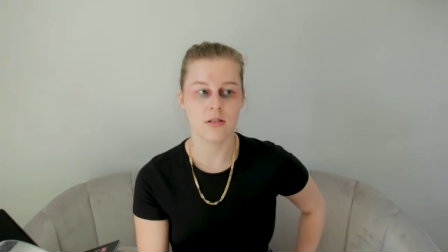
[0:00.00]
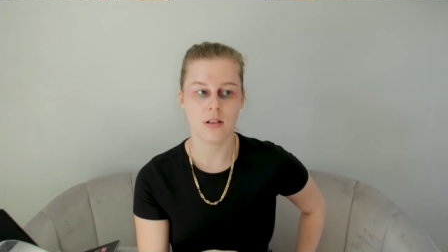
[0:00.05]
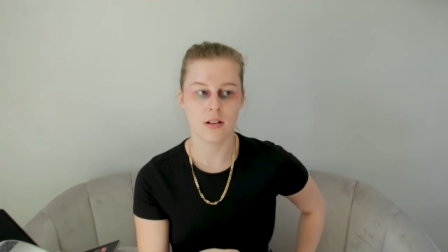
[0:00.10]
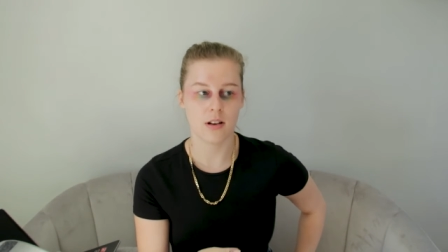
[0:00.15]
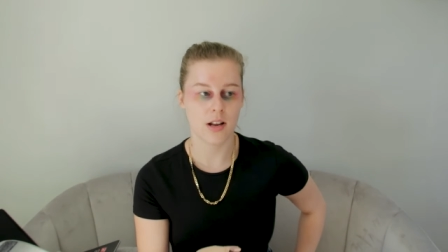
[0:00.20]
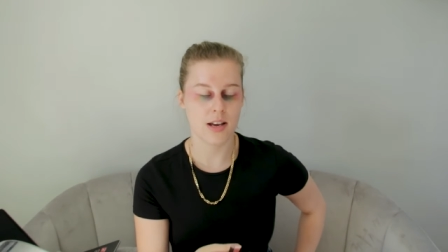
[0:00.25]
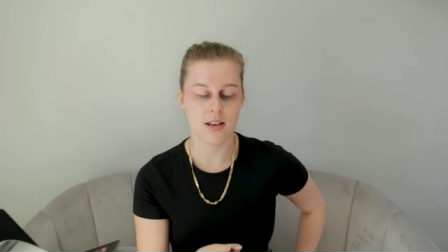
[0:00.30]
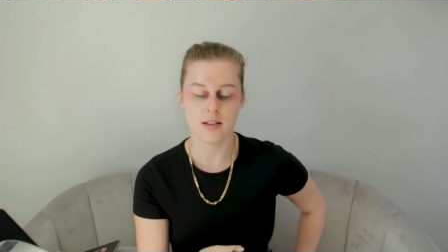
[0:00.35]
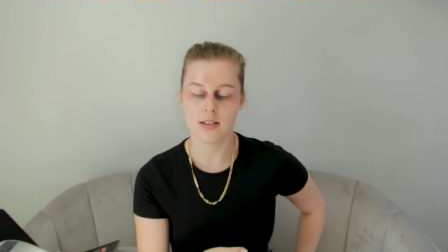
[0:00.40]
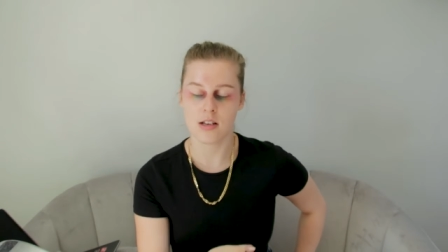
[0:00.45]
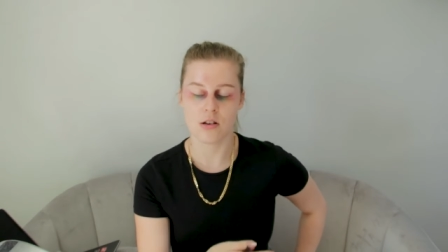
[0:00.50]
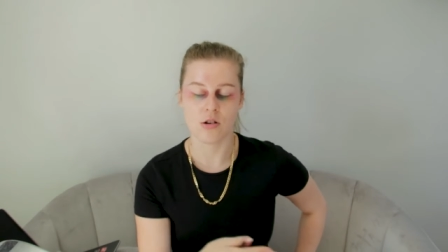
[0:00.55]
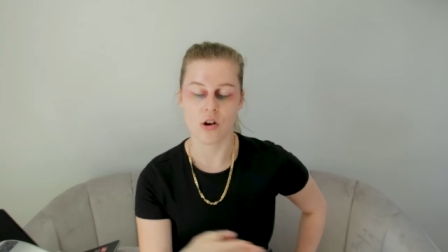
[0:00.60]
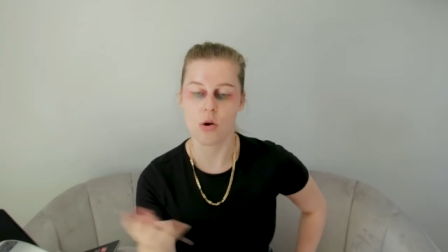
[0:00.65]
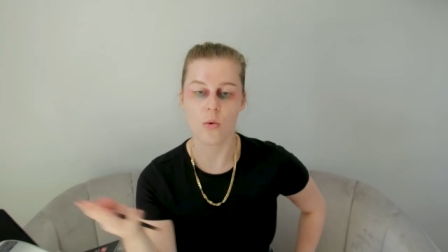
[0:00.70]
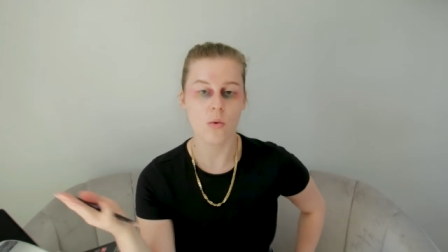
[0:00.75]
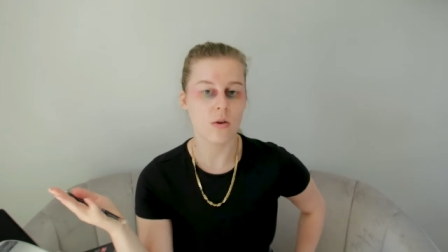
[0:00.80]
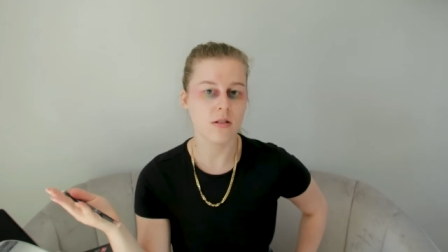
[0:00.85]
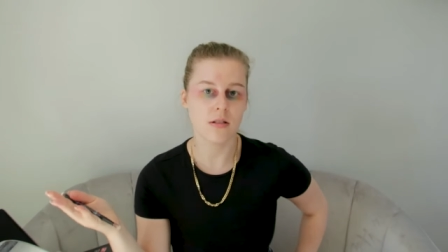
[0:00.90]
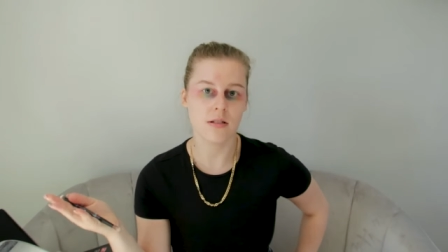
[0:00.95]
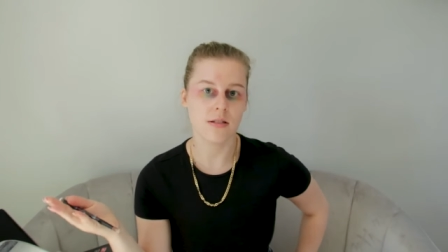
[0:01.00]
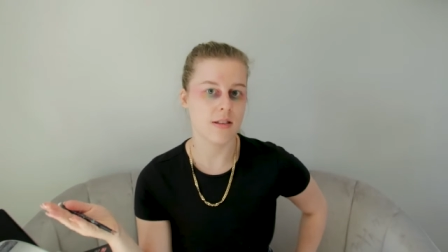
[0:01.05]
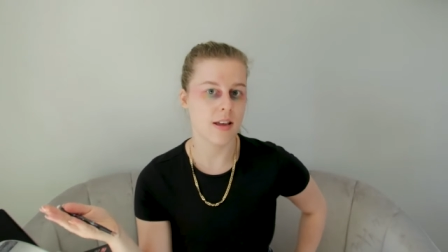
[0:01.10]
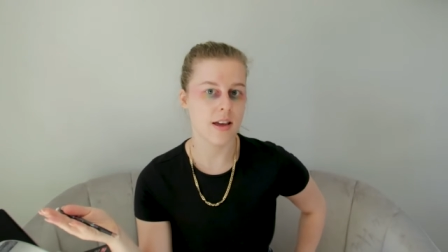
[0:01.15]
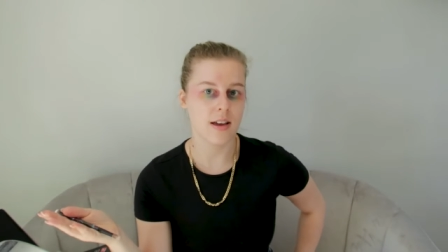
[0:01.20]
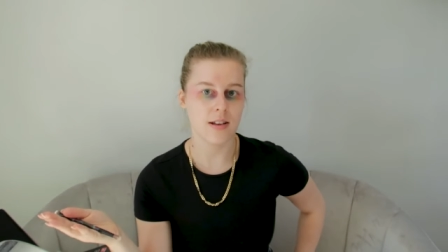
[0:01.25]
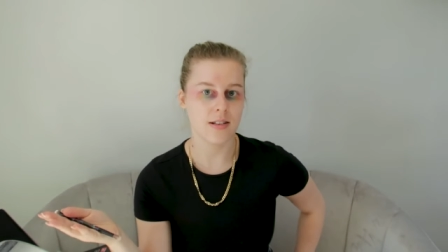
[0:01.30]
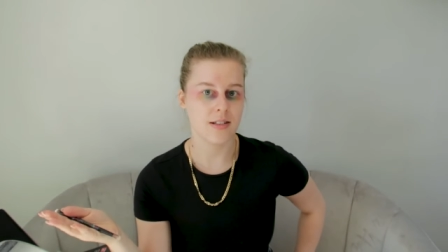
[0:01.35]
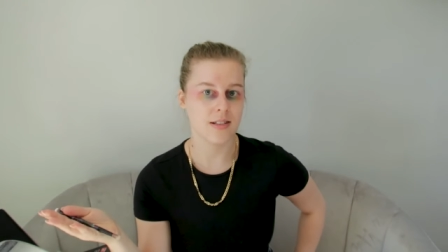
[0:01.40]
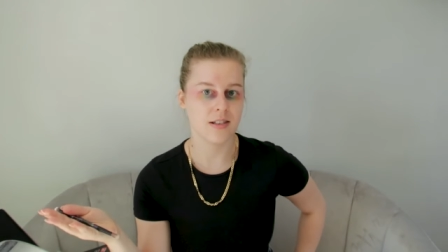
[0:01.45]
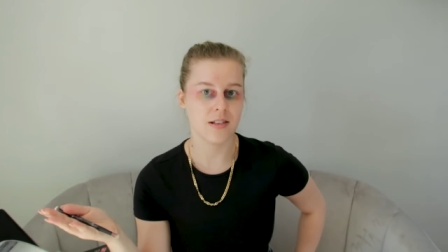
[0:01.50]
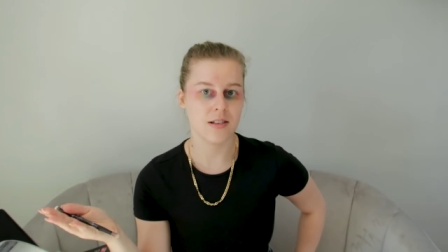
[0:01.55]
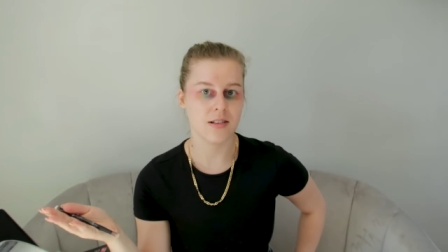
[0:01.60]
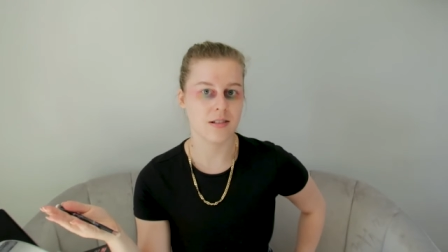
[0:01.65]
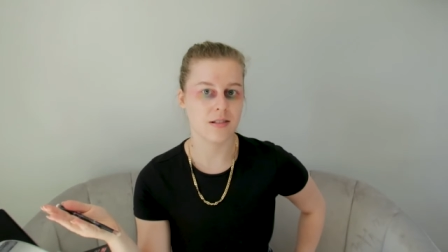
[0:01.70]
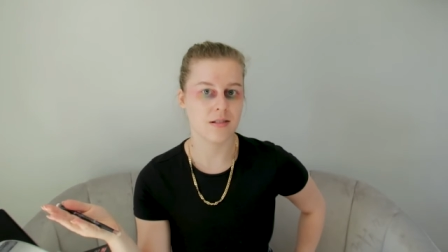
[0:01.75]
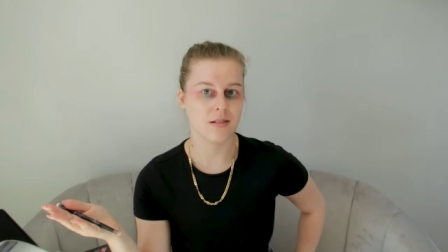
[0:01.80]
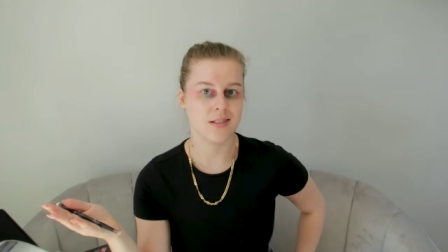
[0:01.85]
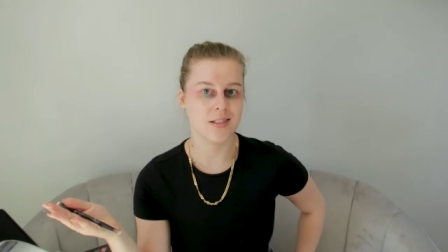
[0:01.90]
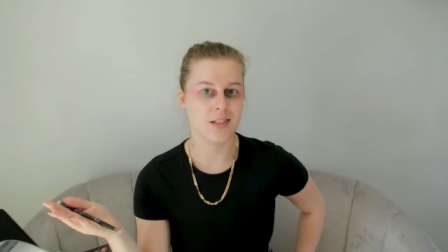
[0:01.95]
like i said no one's there
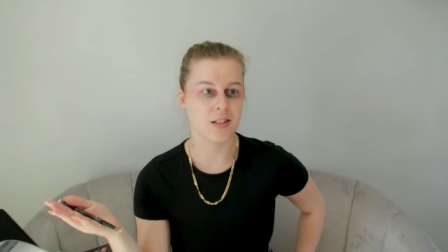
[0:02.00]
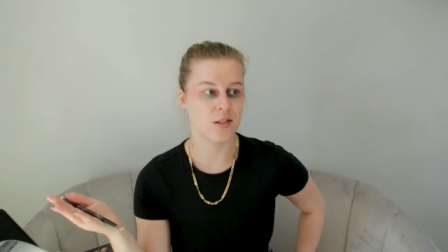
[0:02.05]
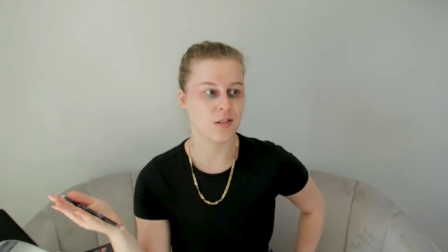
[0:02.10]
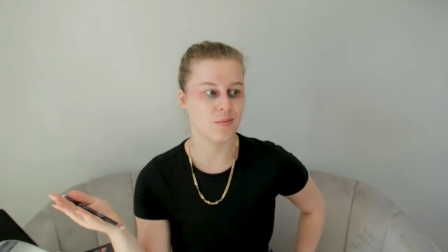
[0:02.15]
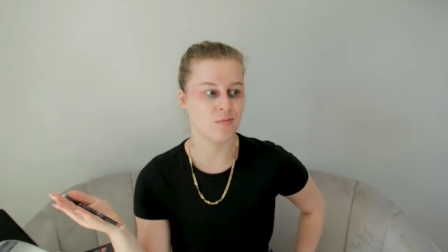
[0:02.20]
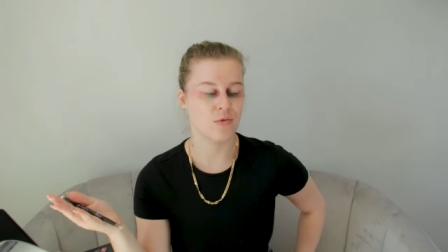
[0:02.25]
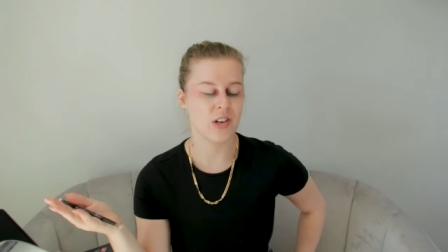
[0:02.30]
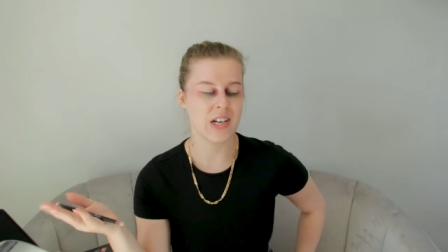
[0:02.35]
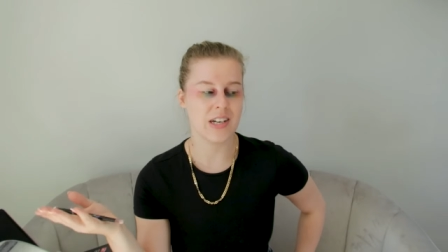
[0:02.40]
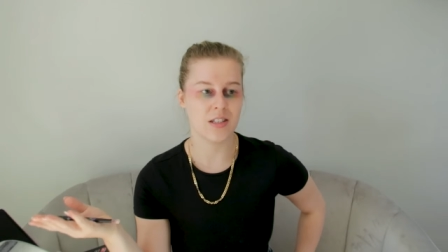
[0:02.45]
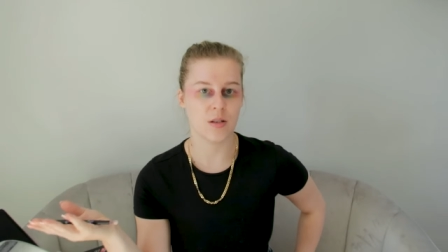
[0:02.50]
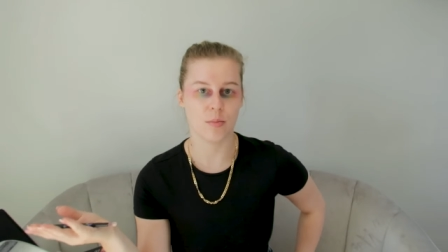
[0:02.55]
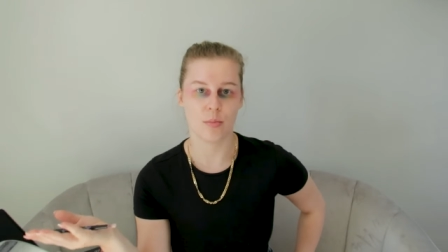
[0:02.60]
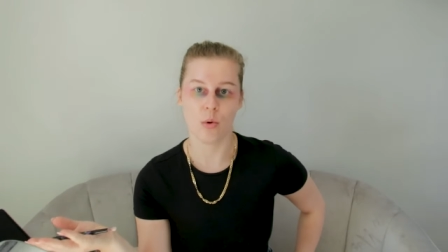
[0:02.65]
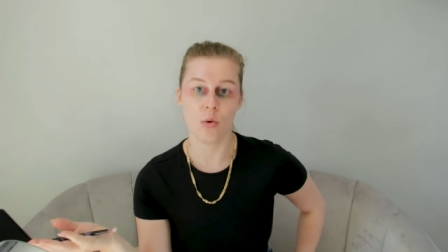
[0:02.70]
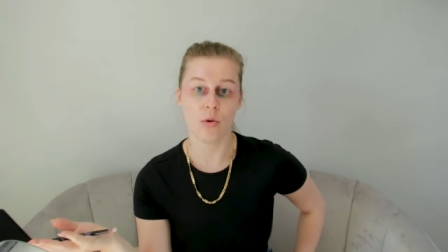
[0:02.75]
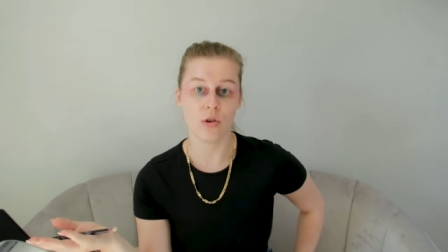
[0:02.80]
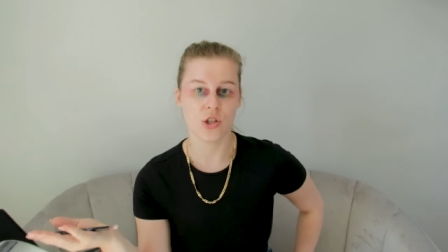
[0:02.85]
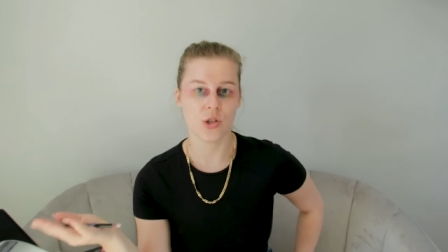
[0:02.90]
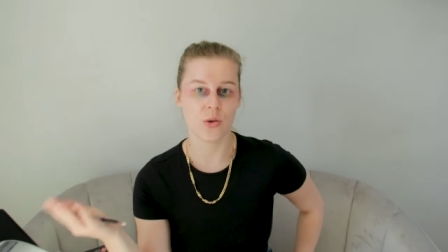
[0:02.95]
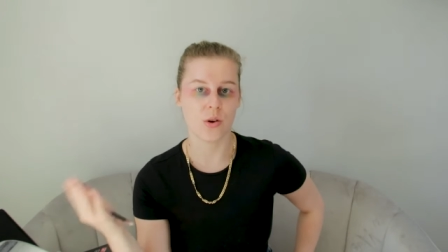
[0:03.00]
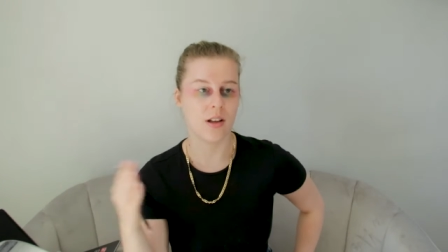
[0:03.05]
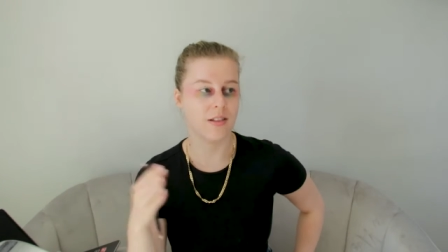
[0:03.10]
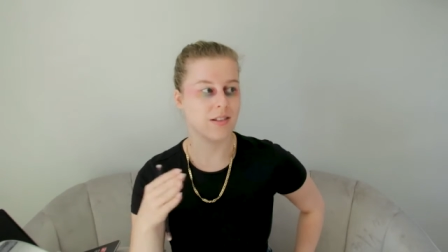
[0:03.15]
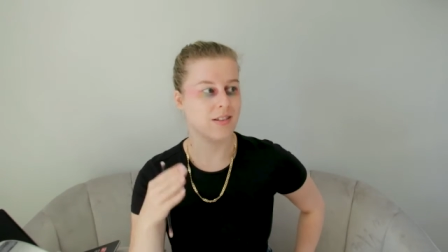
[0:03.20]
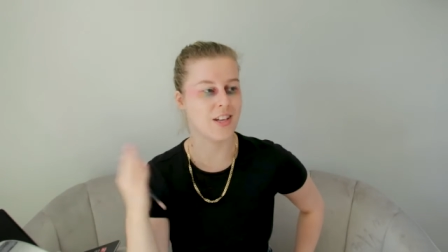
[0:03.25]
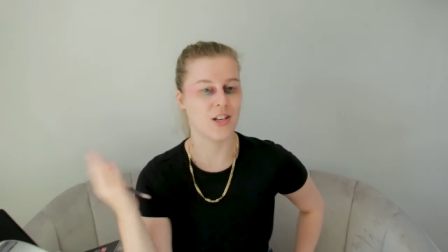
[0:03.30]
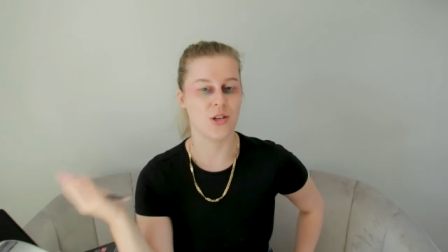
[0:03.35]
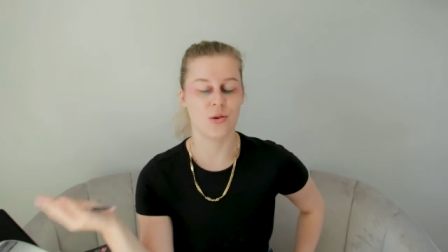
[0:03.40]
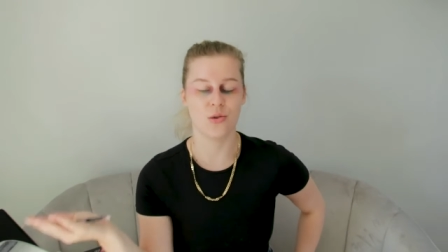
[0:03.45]
to, to really support you other than